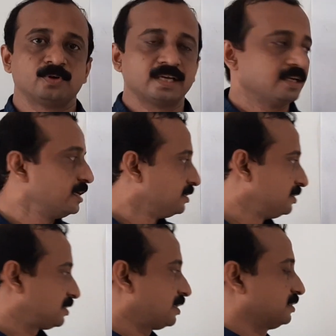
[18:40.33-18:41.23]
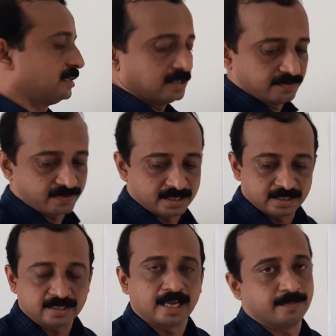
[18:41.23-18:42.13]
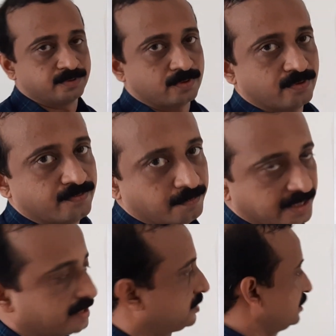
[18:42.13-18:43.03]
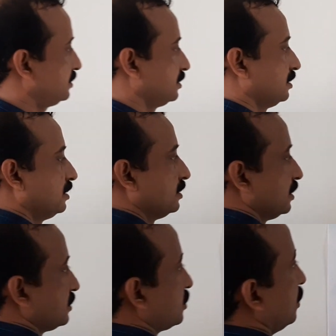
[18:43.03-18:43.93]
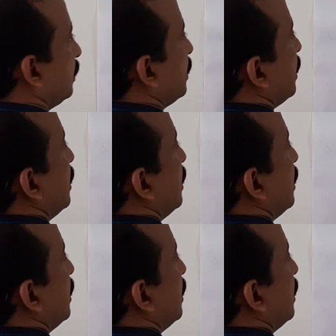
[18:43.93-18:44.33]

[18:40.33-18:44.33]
Okay, these are the different types of matrices. That's all.